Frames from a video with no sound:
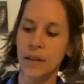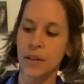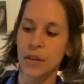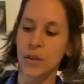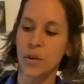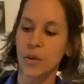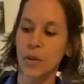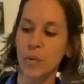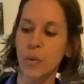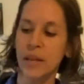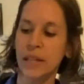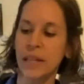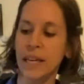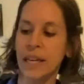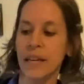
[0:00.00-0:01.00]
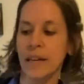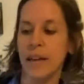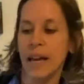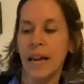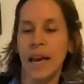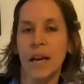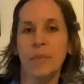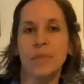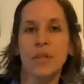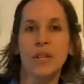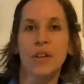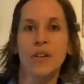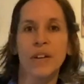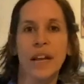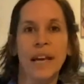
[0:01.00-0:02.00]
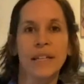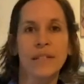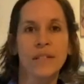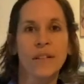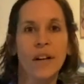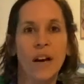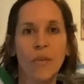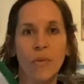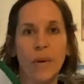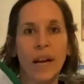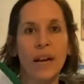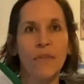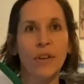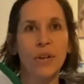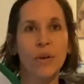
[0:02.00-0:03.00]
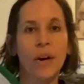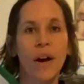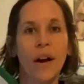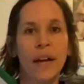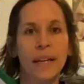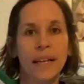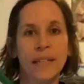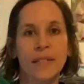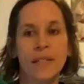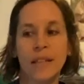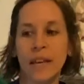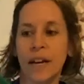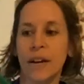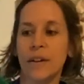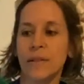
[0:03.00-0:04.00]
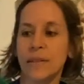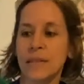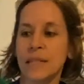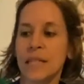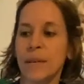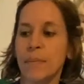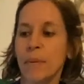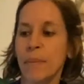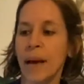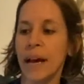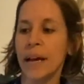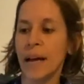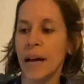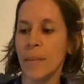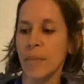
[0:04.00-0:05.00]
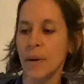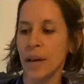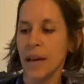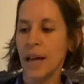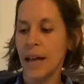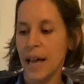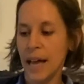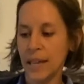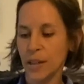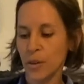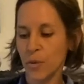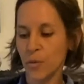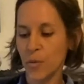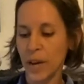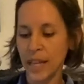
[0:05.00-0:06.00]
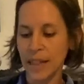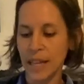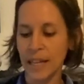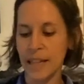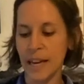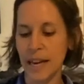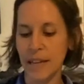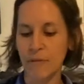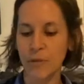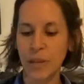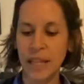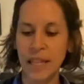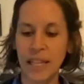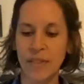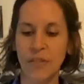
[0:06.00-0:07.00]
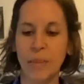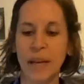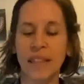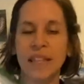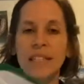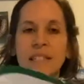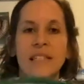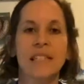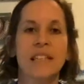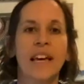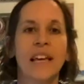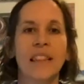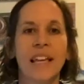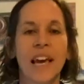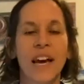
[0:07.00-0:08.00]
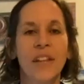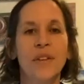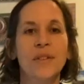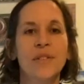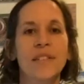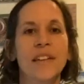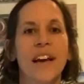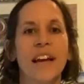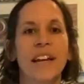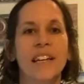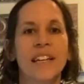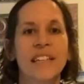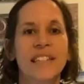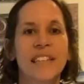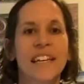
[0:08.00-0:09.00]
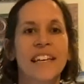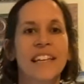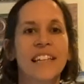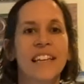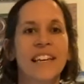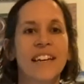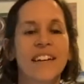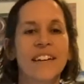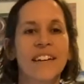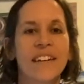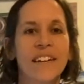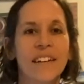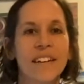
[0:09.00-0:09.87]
you quickly empty your net of whatever you caught into there, zip it back up. And the great thing that I really love about this is that the other side is clear.